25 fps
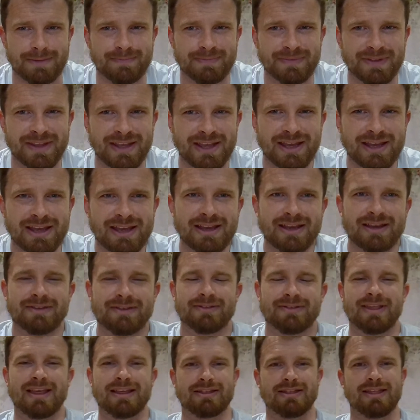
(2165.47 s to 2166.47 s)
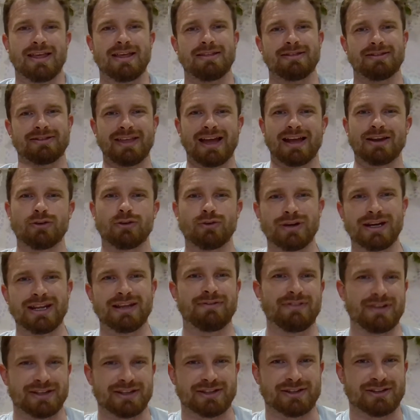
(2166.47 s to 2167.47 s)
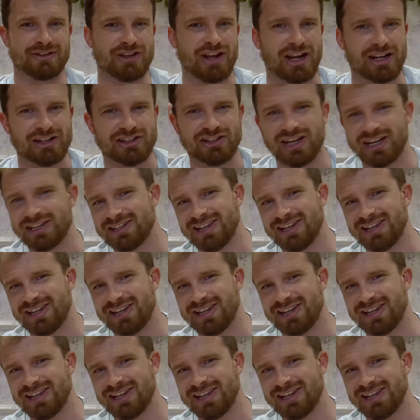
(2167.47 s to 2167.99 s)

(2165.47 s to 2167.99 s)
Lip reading: right? Daniel Levy's chat,